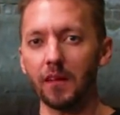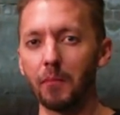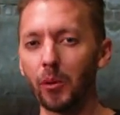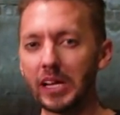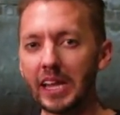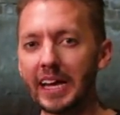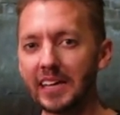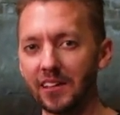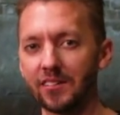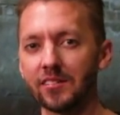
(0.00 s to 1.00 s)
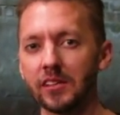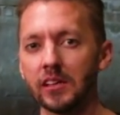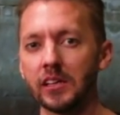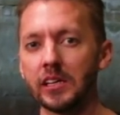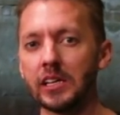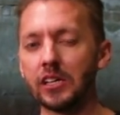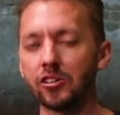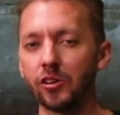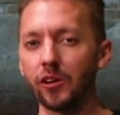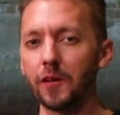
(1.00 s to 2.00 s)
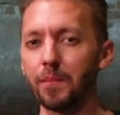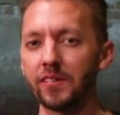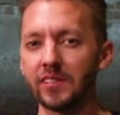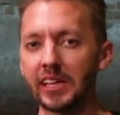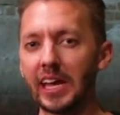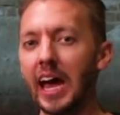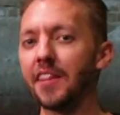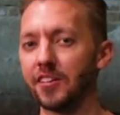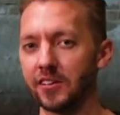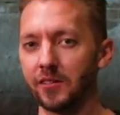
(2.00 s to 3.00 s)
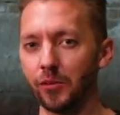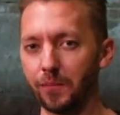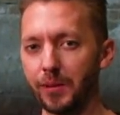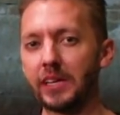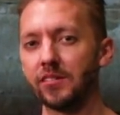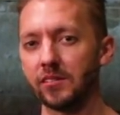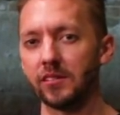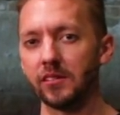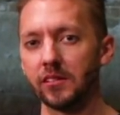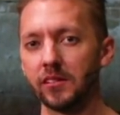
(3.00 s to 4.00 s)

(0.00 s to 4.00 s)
But what I like is he showed up as they gathered with peace,